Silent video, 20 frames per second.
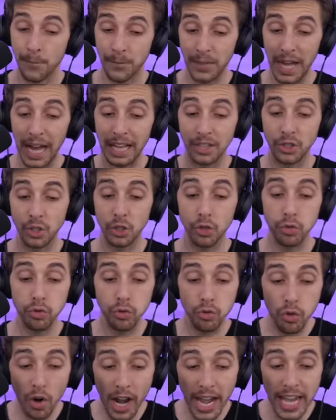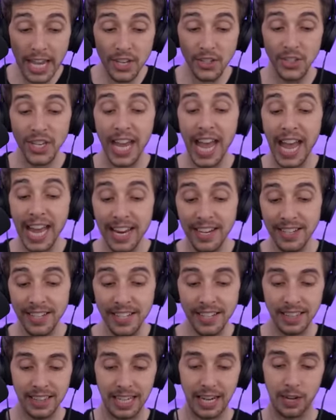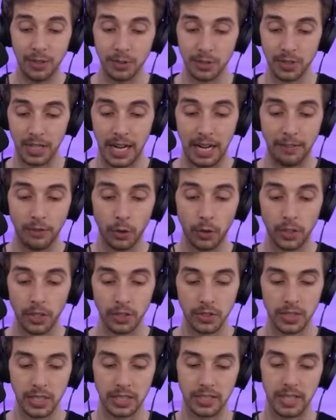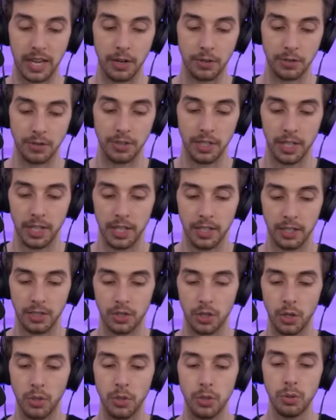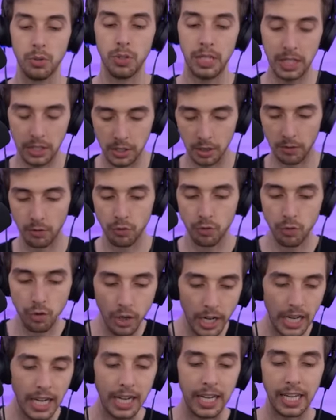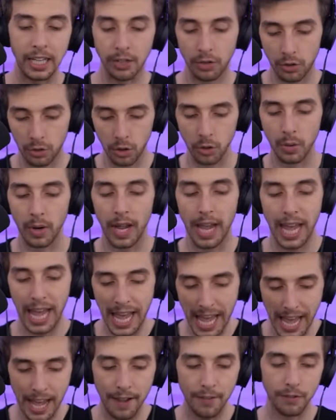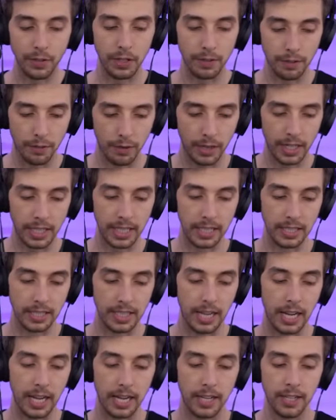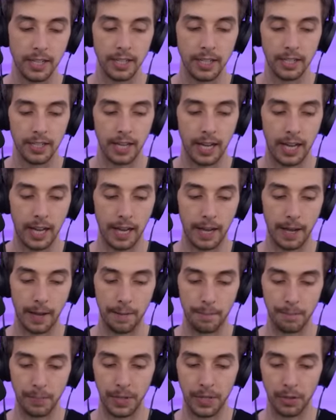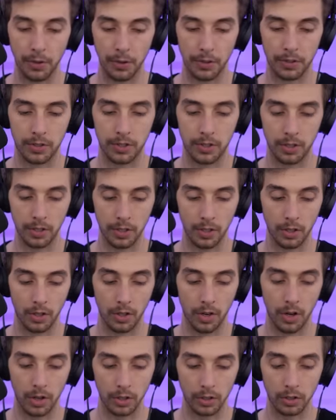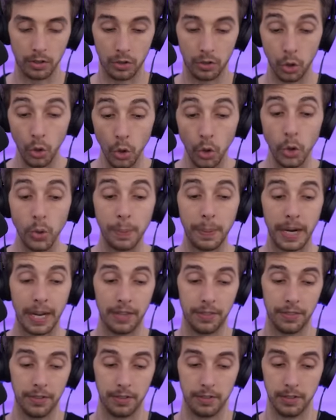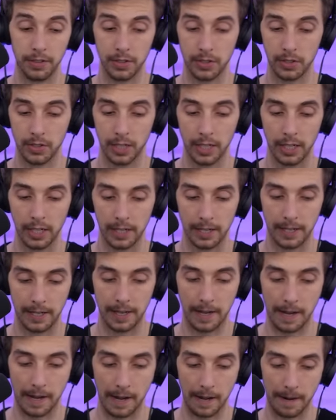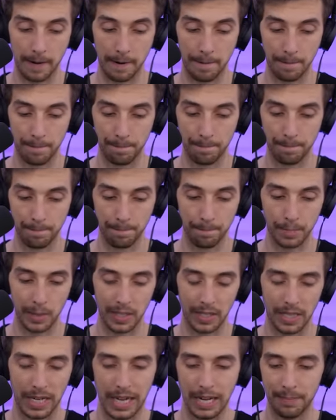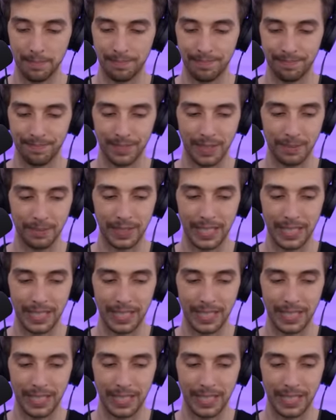That's crazy. 18,000. I've only got 6,000. So you need to really do every freaking day um, in order to unlock two Pantheras. Um, but I'm I'm